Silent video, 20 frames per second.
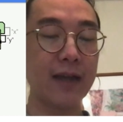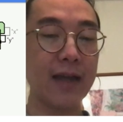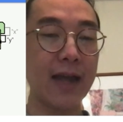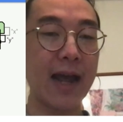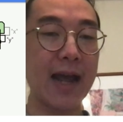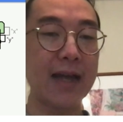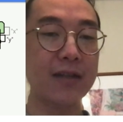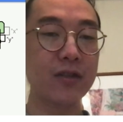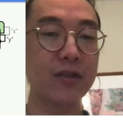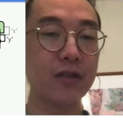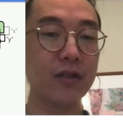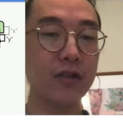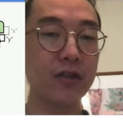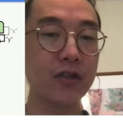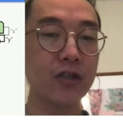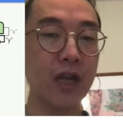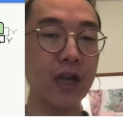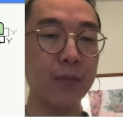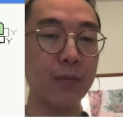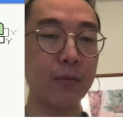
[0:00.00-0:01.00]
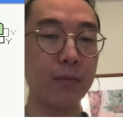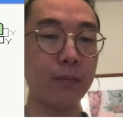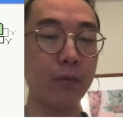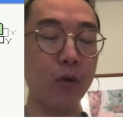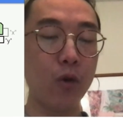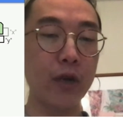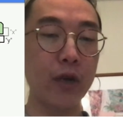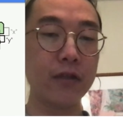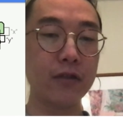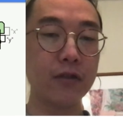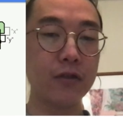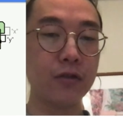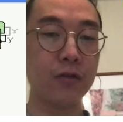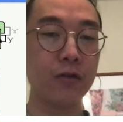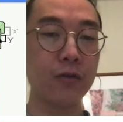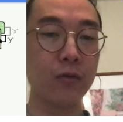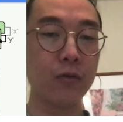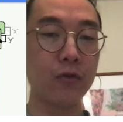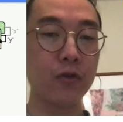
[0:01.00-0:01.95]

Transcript: has shape 0.2,